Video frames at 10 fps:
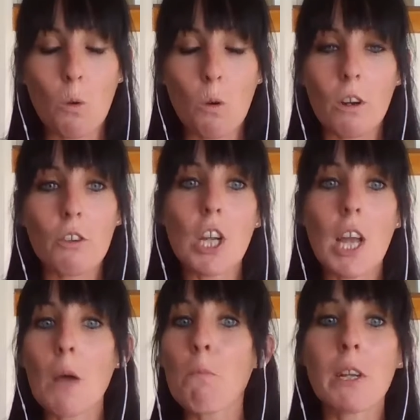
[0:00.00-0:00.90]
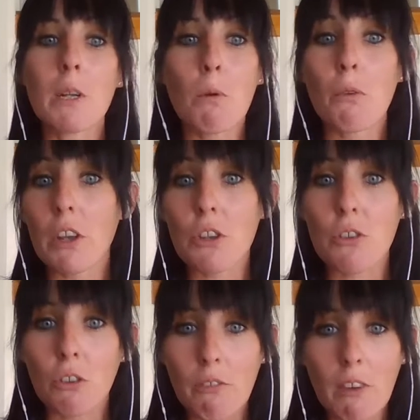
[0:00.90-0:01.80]
or championed
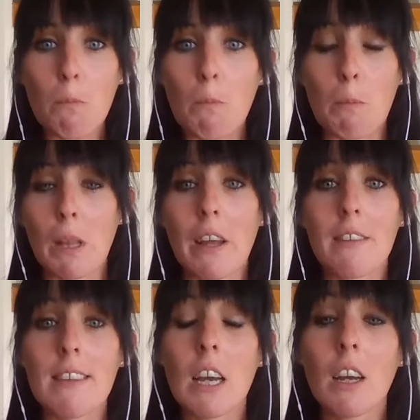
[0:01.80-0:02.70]
professional development plans